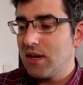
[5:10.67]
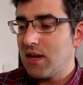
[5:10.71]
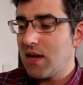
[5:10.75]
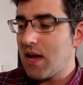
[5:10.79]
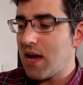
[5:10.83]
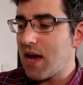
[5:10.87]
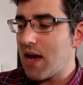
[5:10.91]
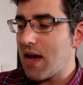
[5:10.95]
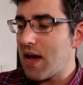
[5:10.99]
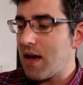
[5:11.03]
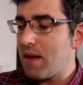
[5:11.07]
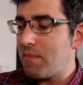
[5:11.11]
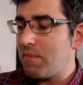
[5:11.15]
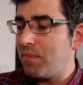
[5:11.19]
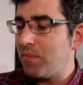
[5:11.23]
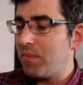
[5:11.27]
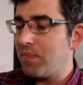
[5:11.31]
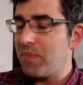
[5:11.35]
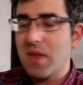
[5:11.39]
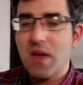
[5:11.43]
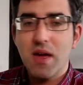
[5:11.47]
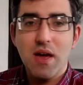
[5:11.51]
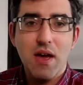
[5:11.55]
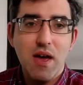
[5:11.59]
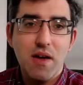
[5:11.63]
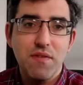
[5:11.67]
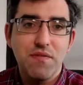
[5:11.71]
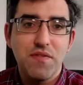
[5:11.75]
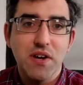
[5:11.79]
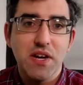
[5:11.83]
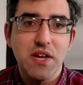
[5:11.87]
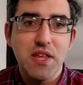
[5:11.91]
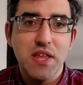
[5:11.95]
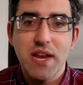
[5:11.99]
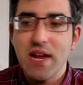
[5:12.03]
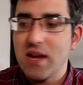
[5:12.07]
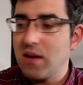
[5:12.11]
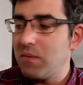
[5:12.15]
I
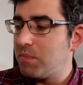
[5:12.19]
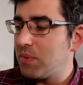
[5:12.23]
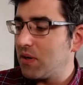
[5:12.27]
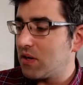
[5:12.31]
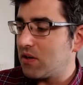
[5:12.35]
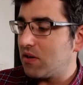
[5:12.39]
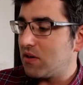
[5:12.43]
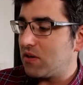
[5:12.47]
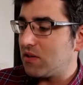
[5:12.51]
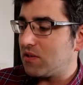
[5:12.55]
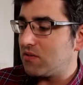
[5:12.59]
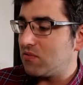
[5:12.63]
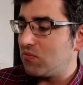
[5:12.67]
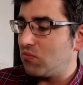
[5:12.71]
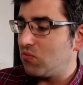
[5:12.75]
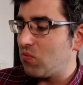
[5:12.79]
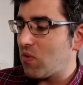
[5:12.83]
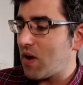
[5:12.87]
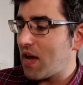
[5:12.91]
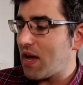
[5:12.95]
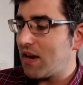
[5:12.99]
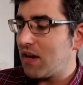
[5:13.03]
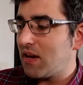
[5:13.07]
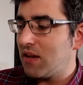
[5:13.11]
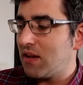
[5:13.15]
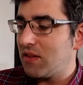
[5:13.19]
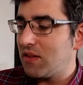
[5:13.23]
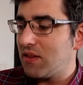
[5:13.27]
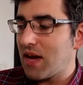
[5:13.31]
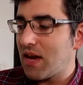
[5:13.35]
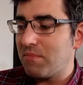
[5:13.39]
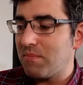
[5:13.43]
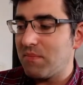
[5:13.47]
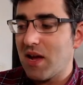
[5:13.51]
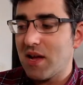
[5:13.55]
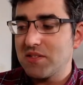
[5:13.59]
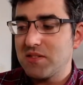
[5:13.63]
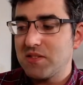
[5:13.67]
figured that out because when
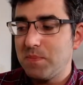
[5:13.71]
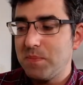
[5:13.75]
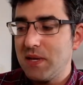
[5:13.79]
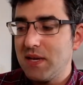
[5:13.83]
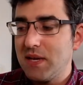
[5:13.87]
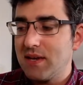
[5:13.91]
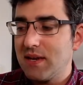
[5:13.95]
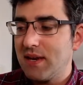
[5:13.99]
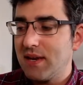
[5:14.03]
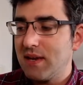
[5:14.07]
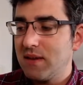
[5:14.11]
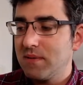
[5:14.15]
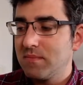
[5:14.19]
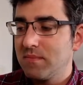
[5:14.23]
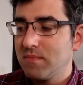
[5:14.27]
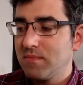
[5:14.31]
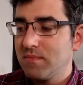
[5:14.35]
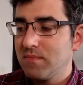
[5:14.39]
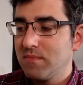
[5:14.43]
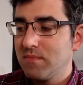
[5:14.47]
I'm not speaking,